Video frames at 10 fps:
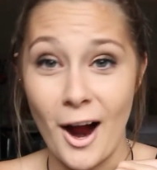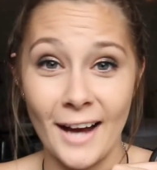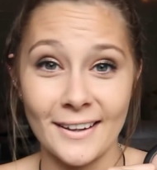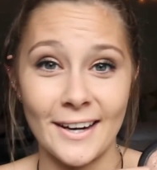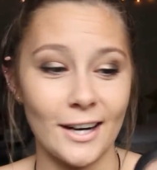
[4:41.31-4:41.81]

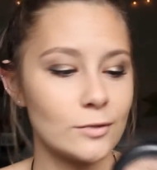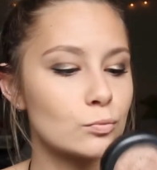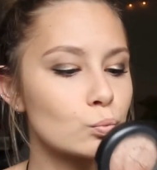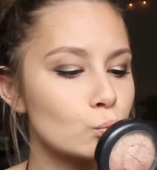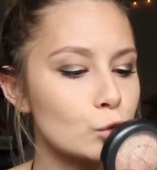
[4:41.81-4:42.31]
highlighter.
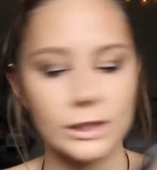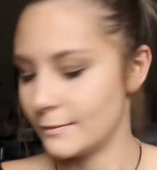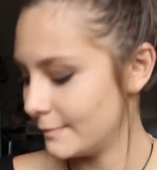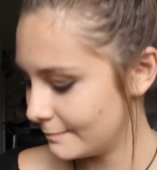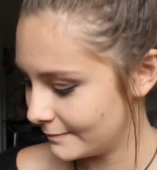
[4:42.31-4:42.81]

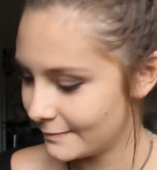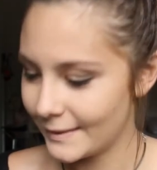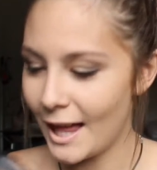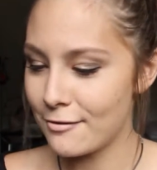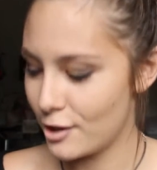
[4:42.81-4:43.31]

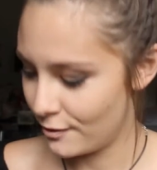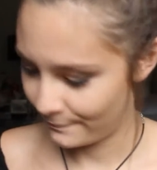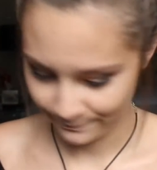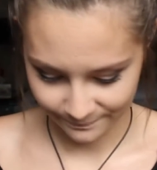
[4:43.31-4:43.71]
Love you.